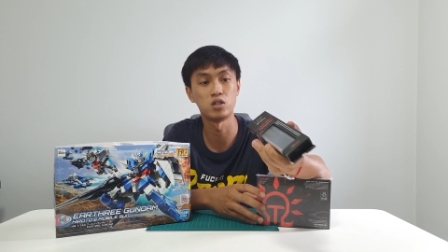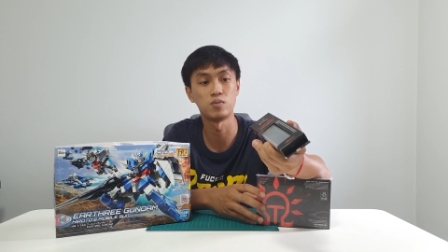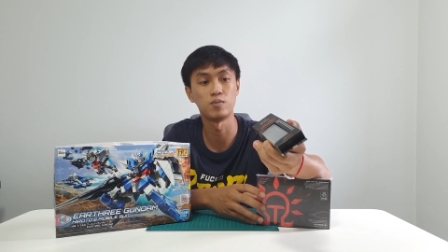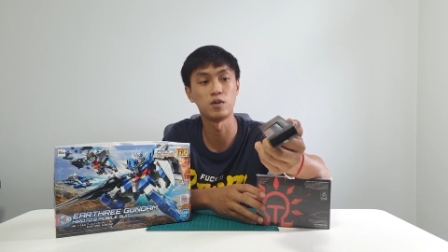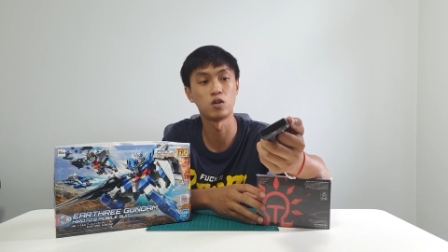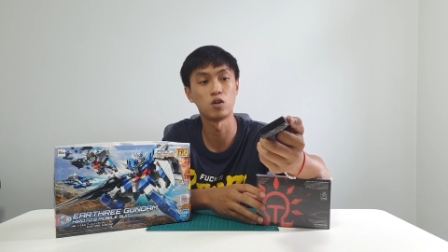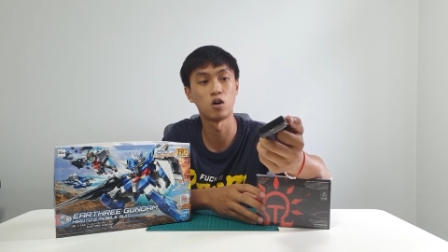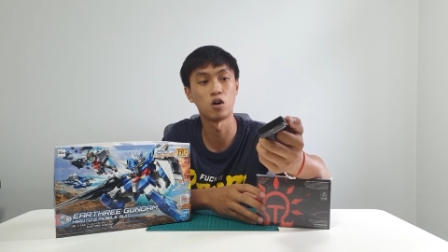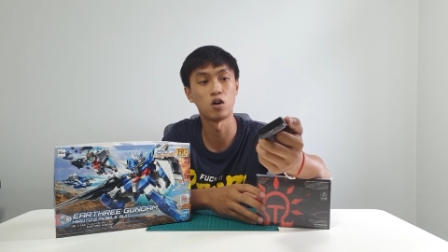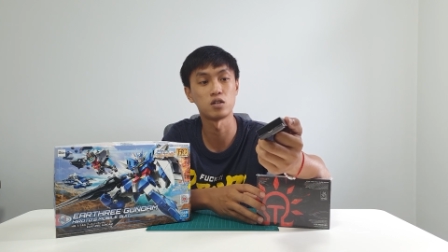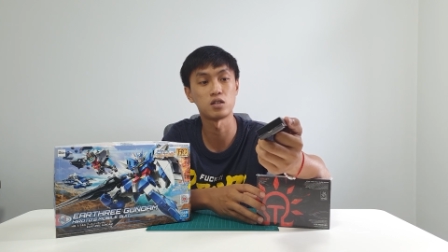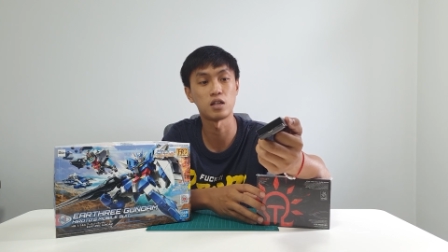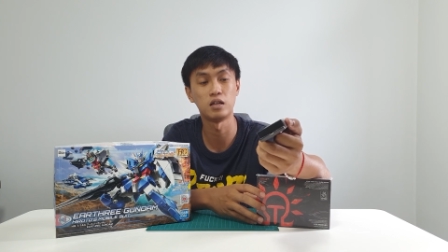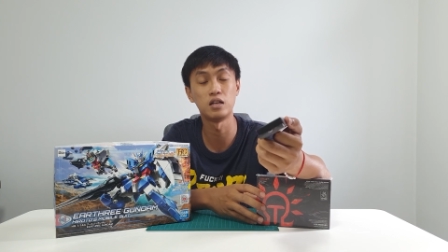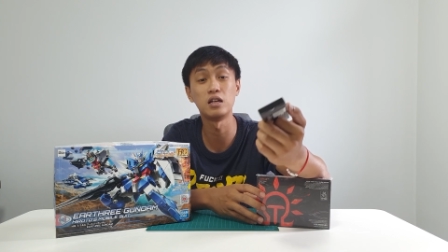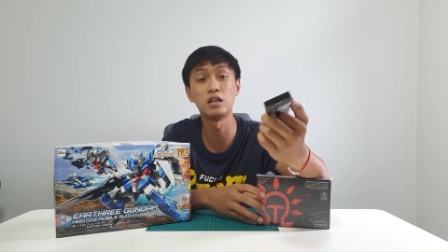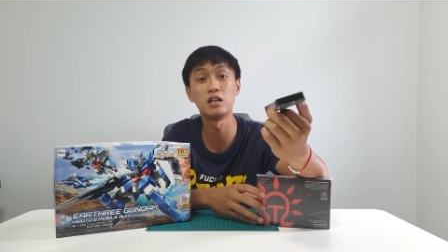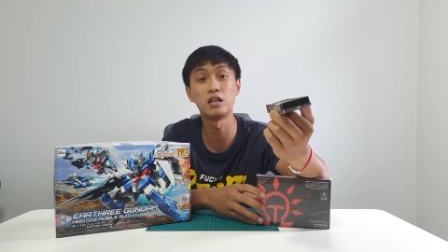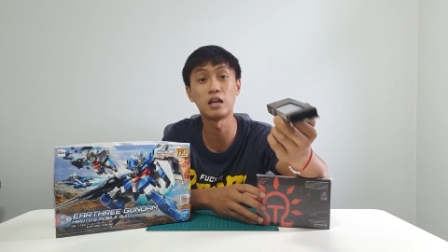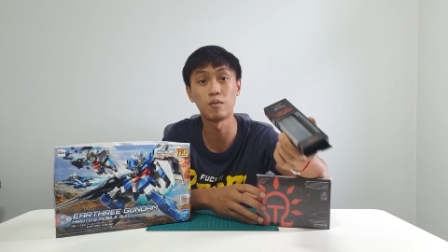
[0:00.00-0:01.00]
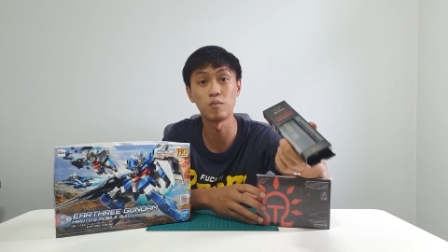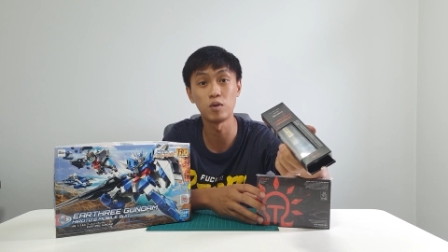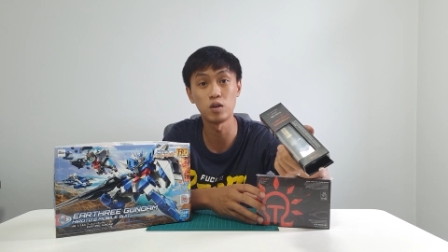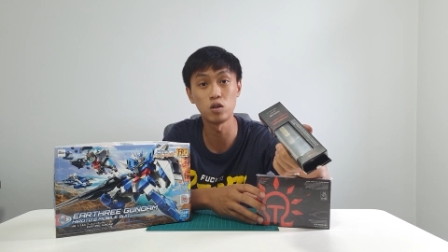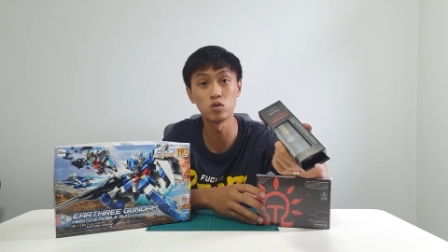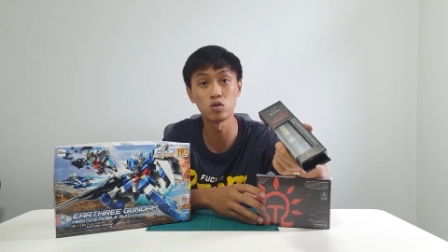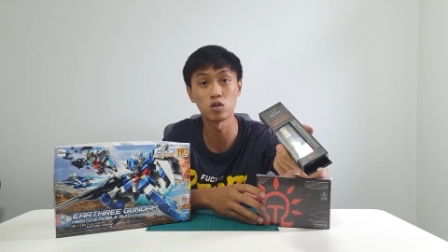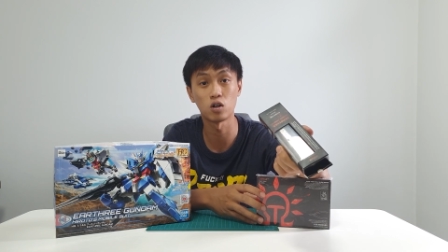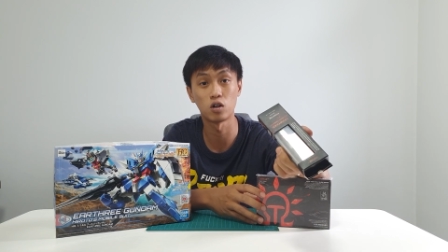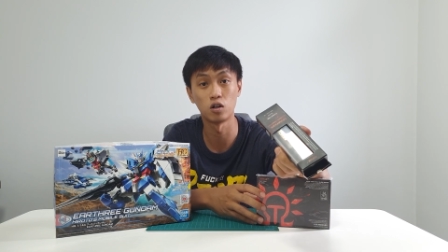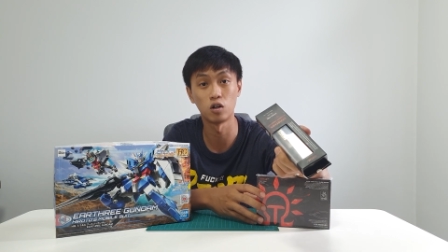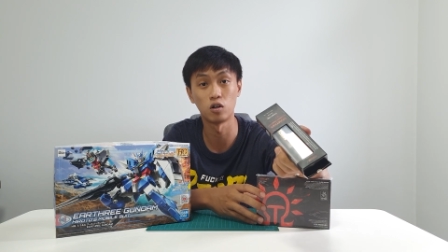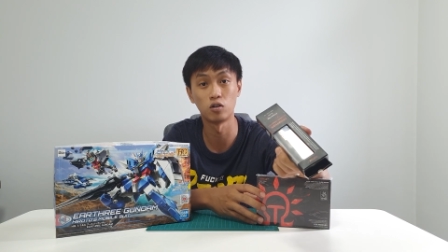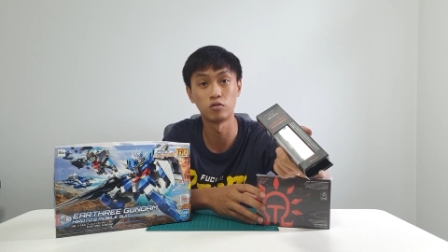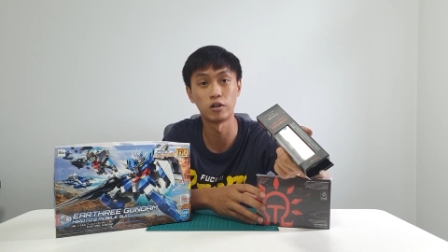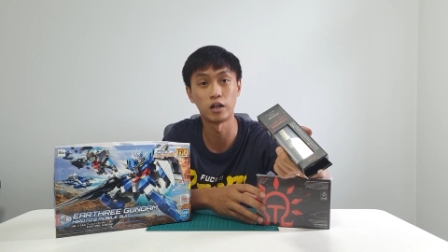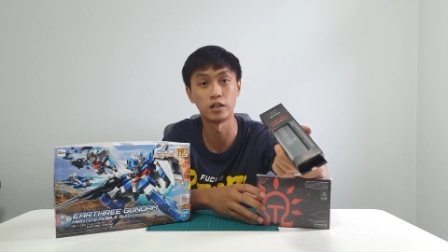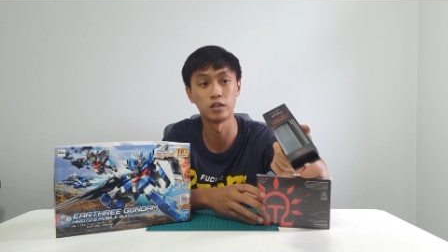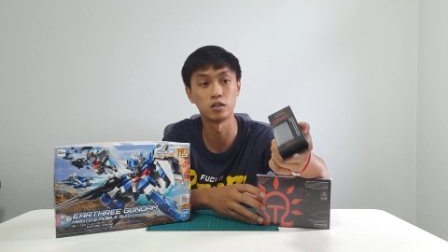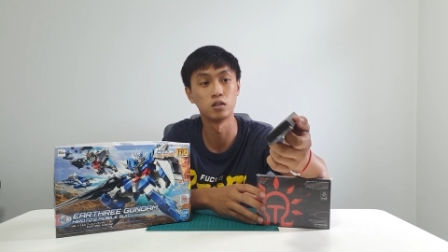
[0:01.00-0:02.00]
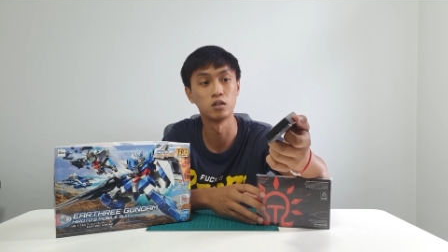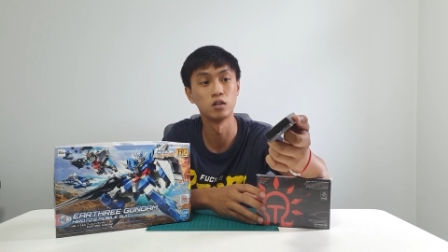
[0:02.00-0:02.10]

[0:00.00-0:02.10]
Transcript: is because it can be used on a long run.